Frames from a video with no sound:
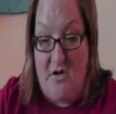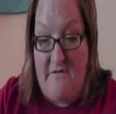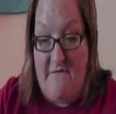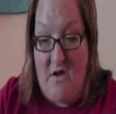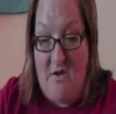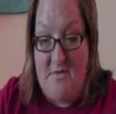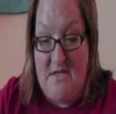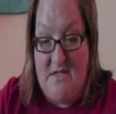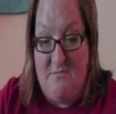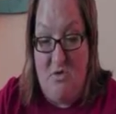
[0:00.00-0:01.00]
developed
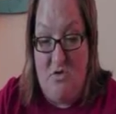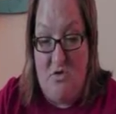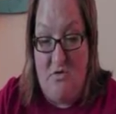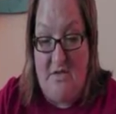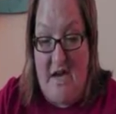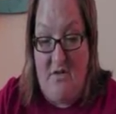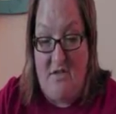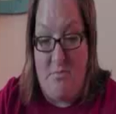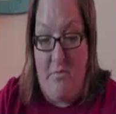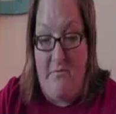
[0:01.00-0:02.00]
his musical
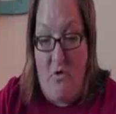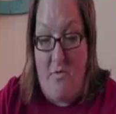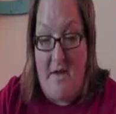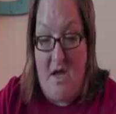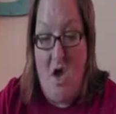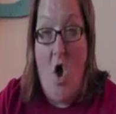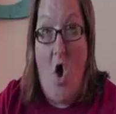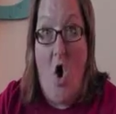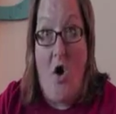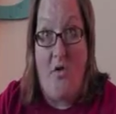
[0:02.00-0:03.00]
talents performing
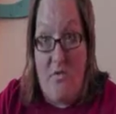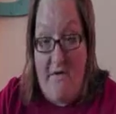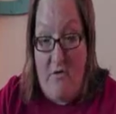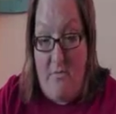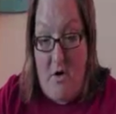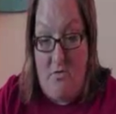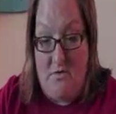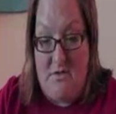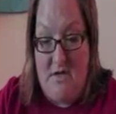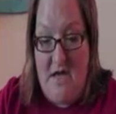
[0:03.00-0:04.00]
on
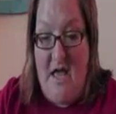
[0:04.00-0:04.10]
riverboats.